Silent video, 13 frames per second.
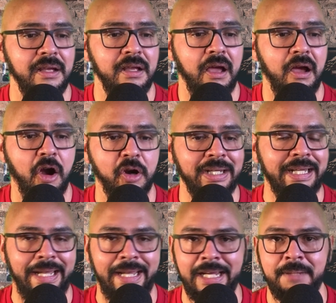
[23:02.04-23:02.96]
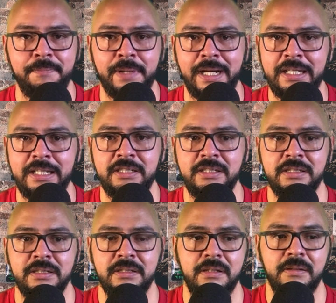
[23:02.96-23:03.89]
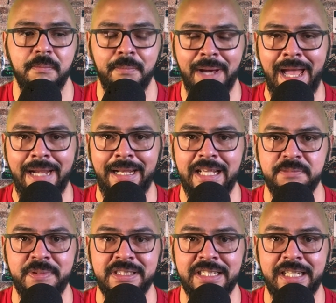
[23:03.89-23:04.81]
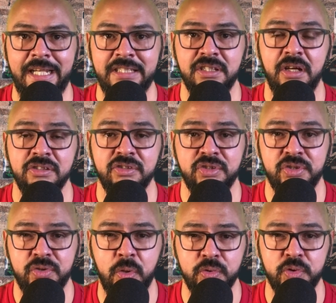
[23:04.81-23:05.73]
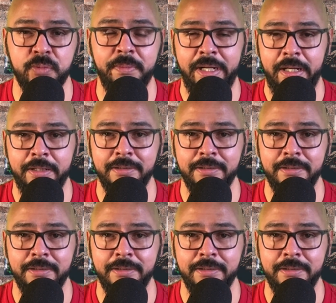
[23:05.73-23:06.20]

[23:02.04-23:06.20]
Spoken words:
hardly anybody's mind has been changed on social media.